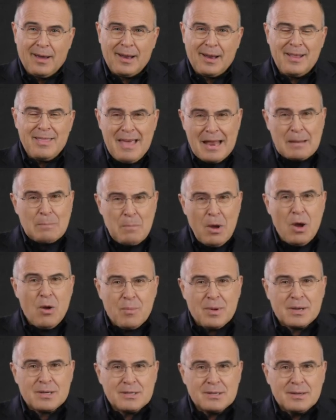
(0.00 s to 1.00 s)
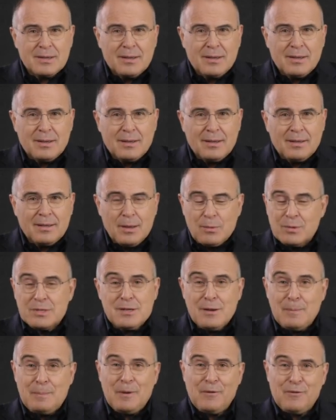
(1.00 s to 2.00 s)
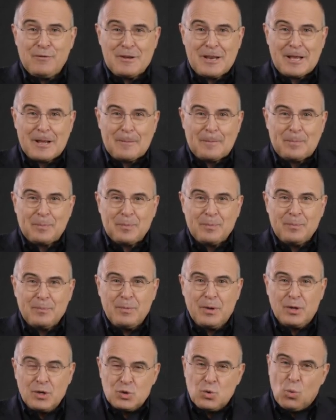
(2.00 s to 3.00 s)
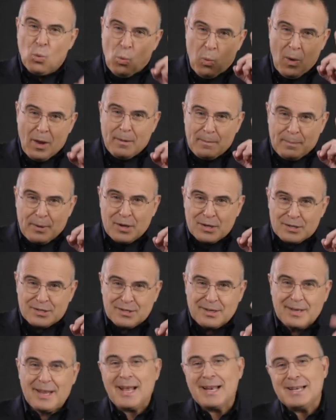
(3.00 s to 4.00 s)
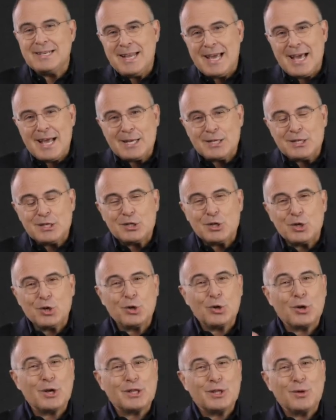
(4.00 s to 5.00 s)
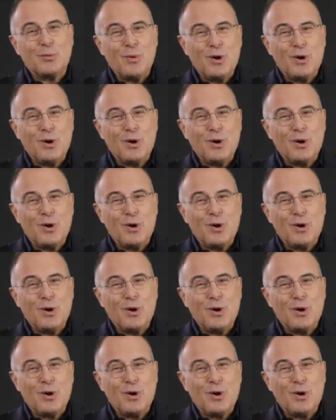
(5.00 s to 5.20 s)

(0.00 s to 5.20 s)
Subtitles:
And in that moment, there was an epiphany, because one person had dared to look at the